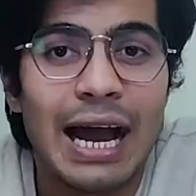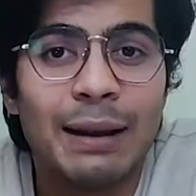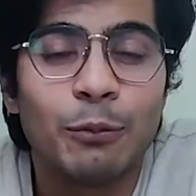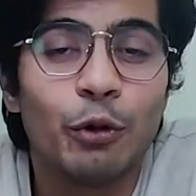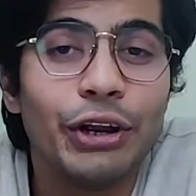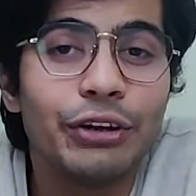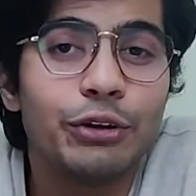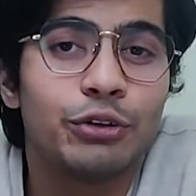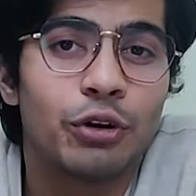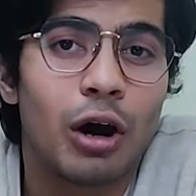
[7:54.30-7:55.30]
I'm going
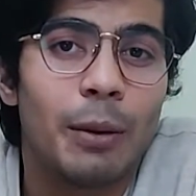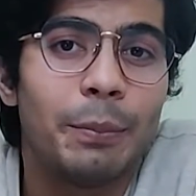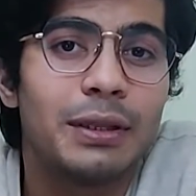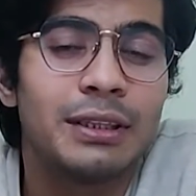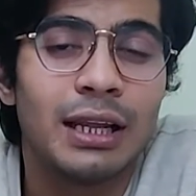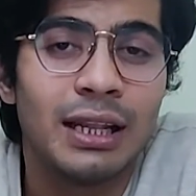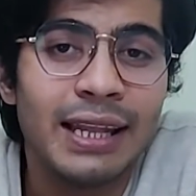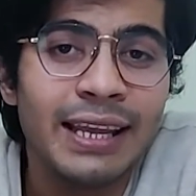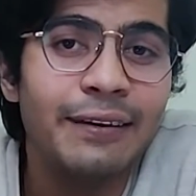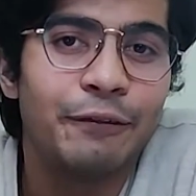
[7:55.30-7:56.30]
to drop the
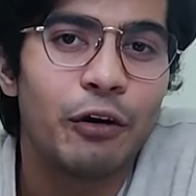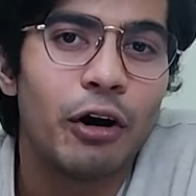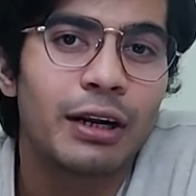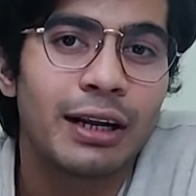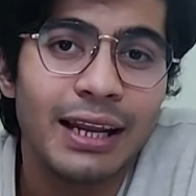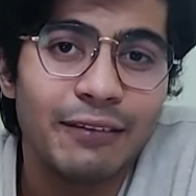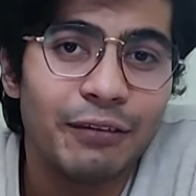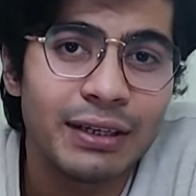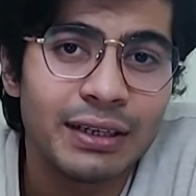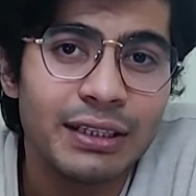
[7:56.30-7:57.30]
link for
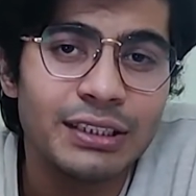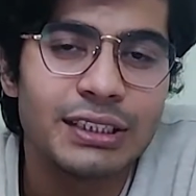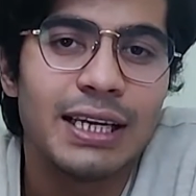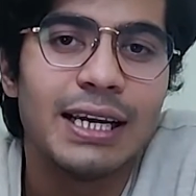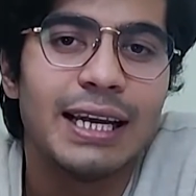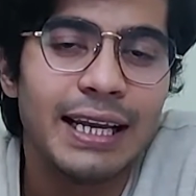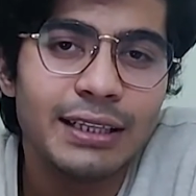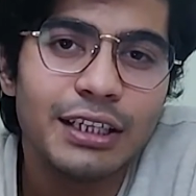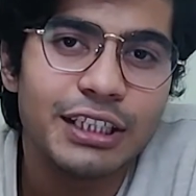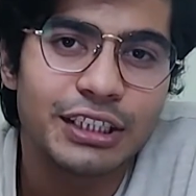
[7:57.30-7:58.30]
ClickFunnels
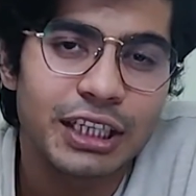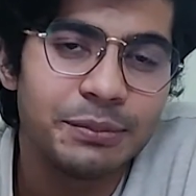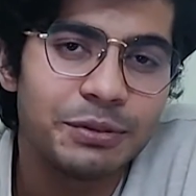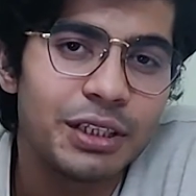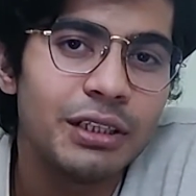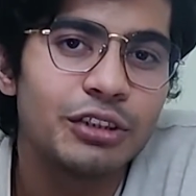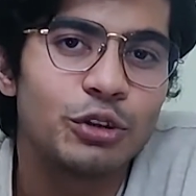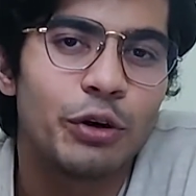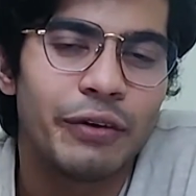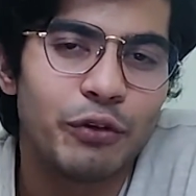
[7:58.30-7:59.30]
in the description.
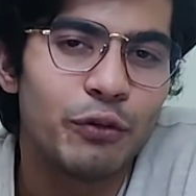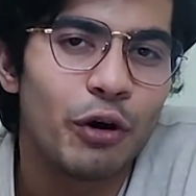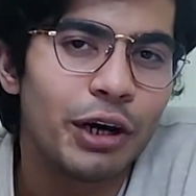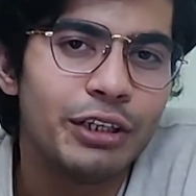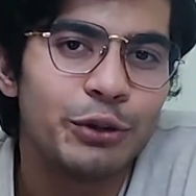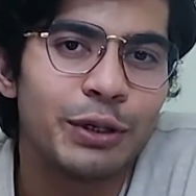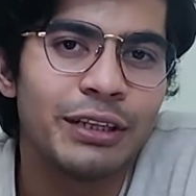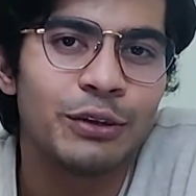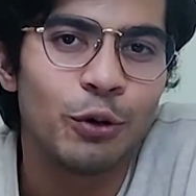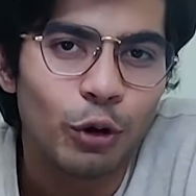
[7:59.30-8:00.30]
So if you want, you
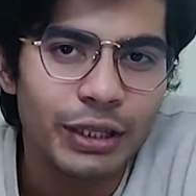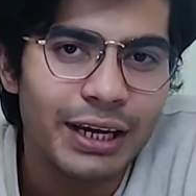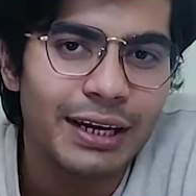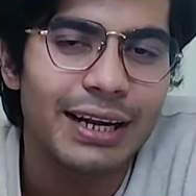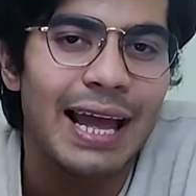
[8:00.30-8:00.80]
can go there